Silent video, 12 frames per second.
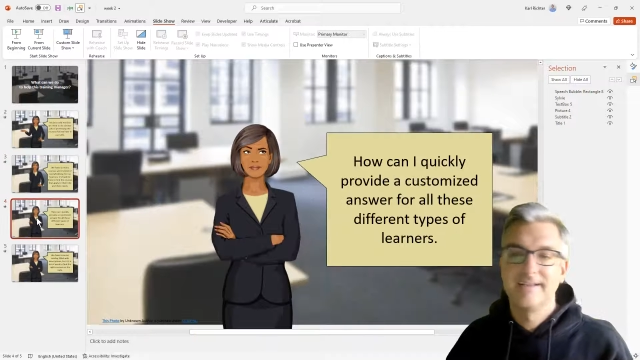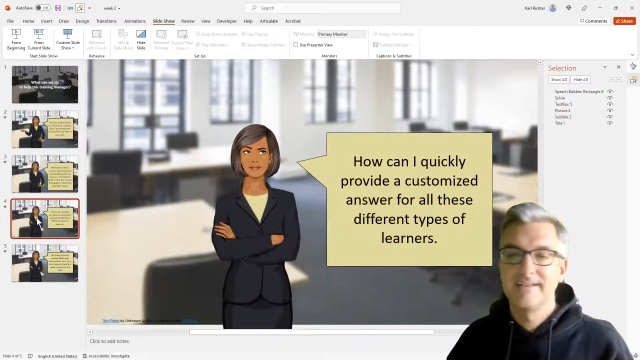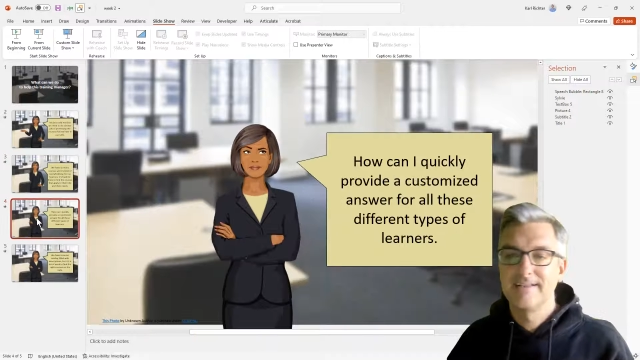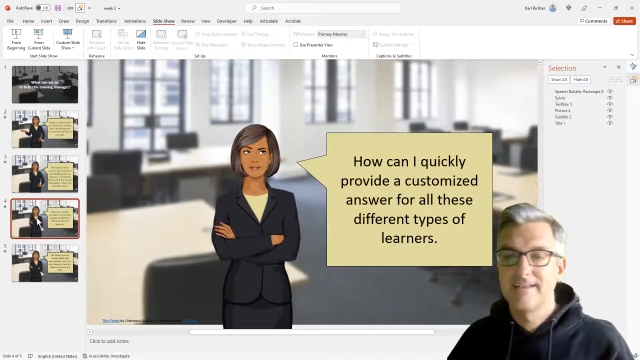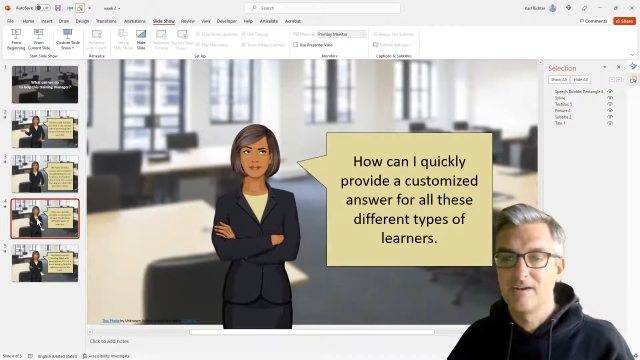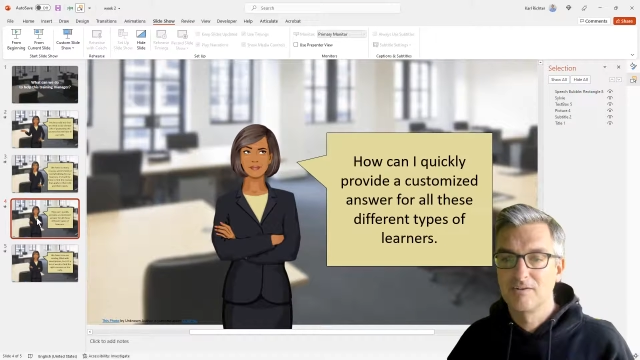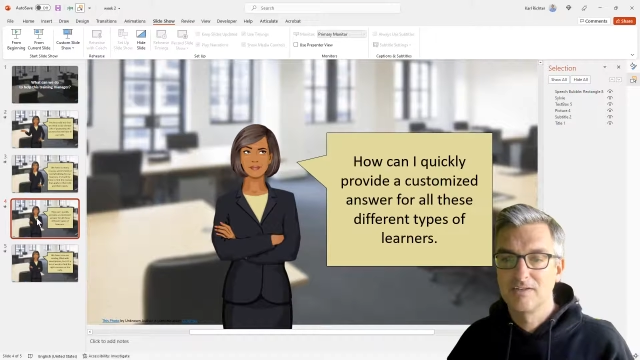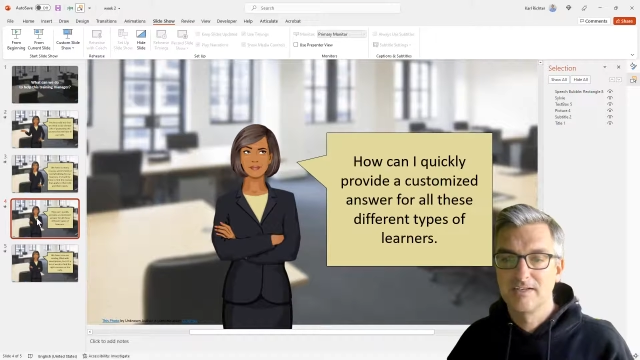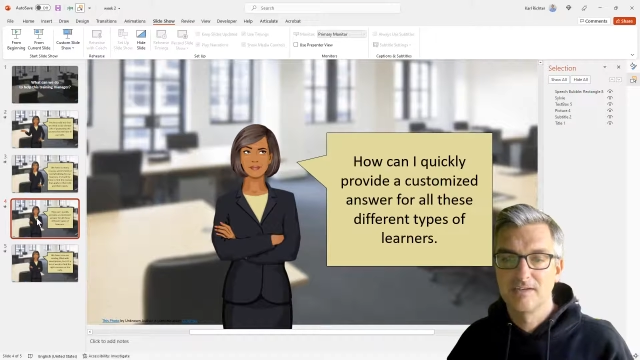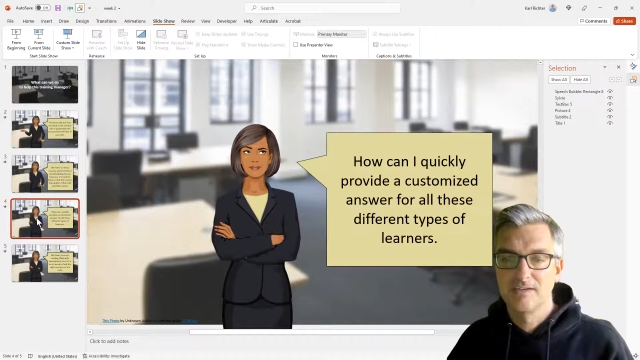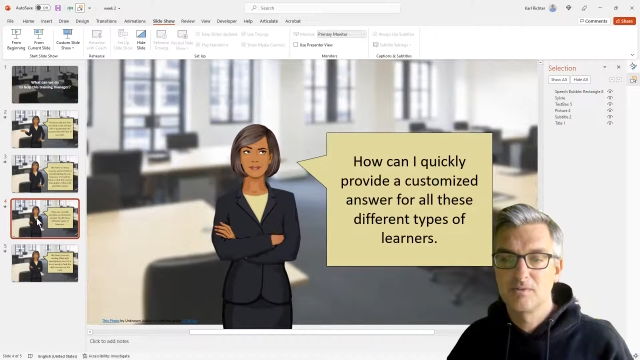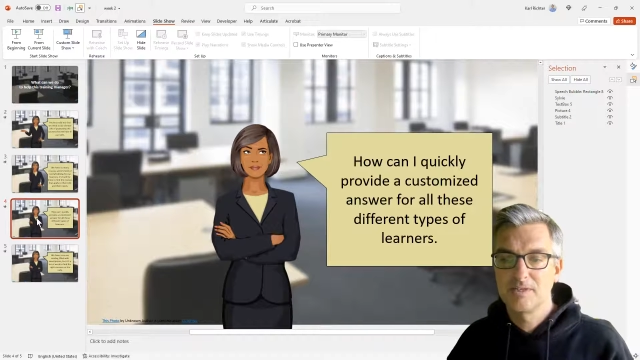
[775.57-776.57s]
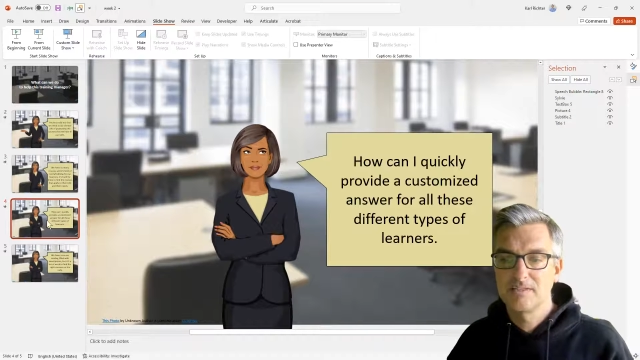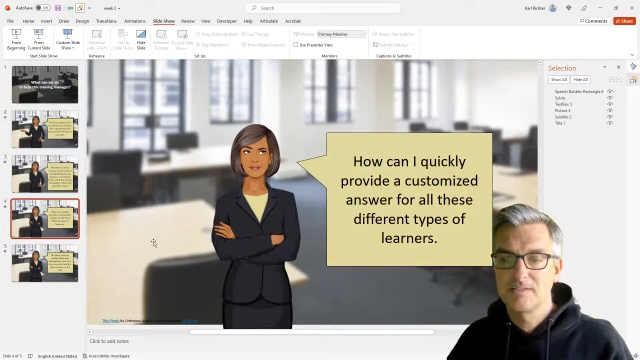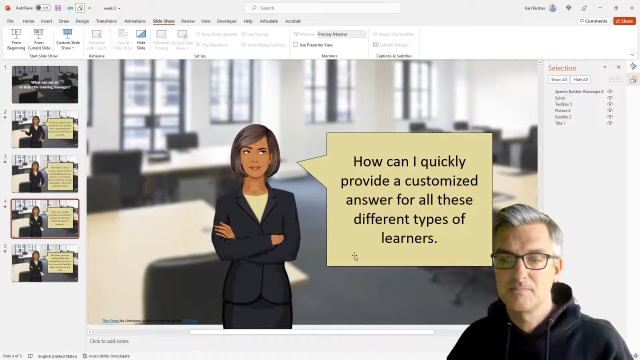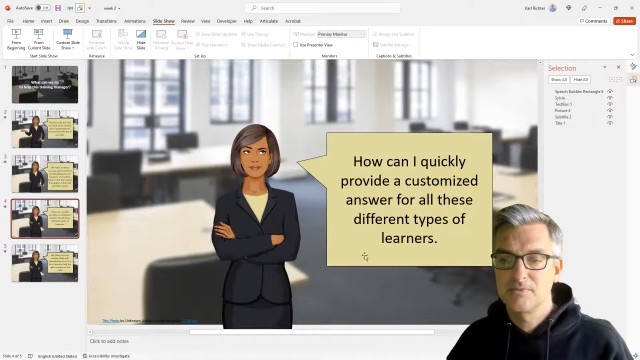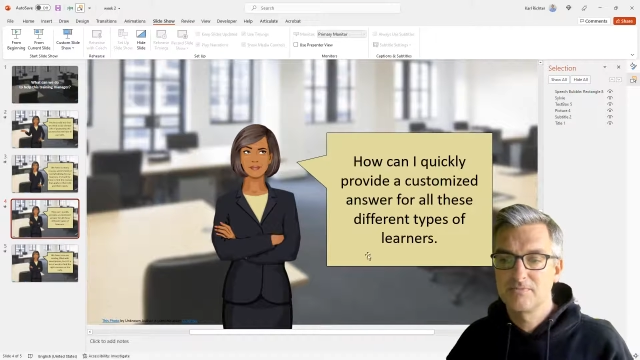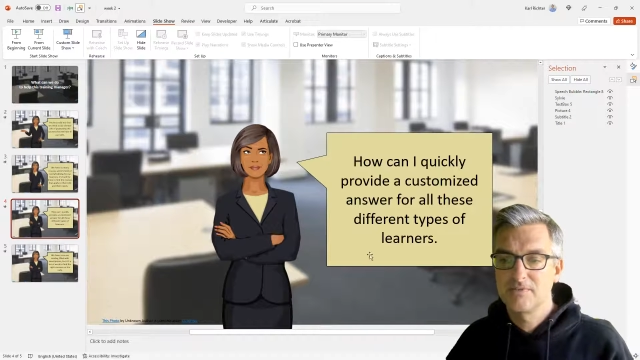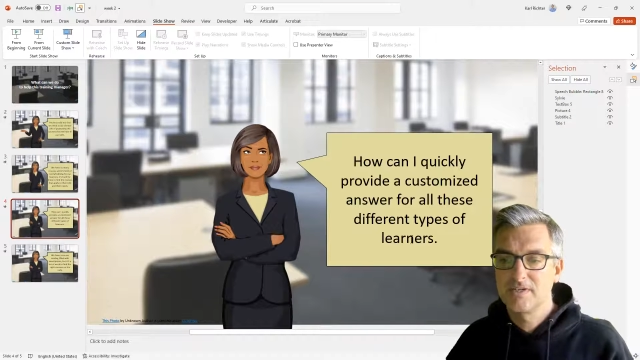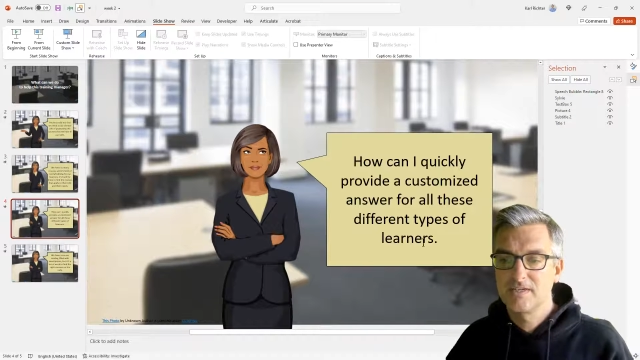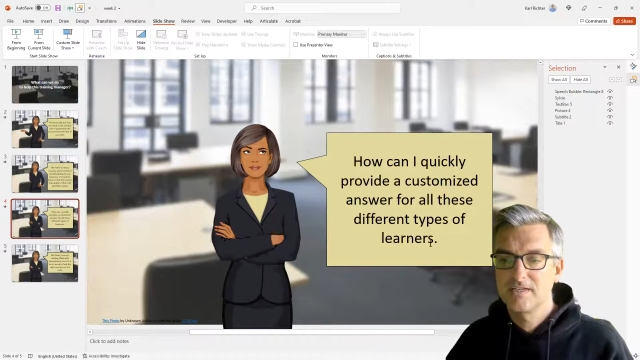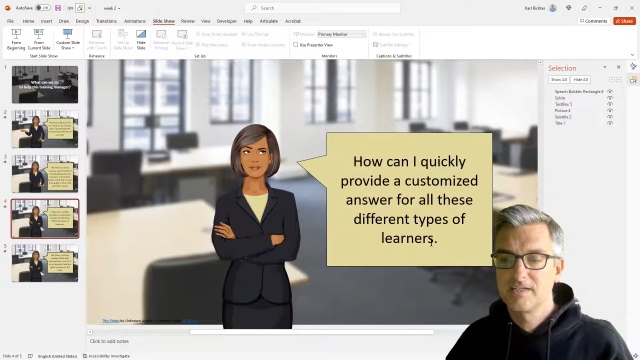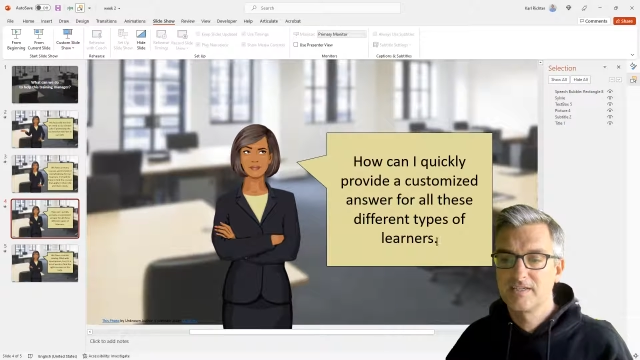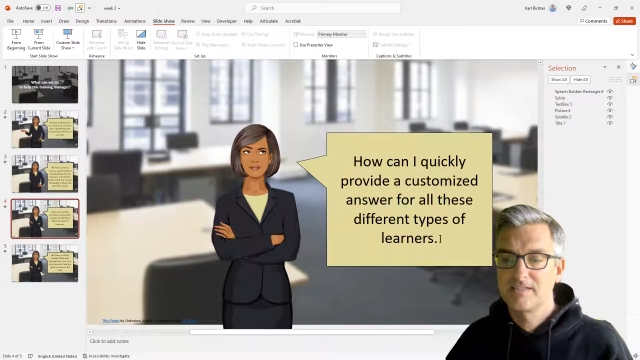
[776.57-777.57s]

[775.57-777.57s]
how can I quickly provide?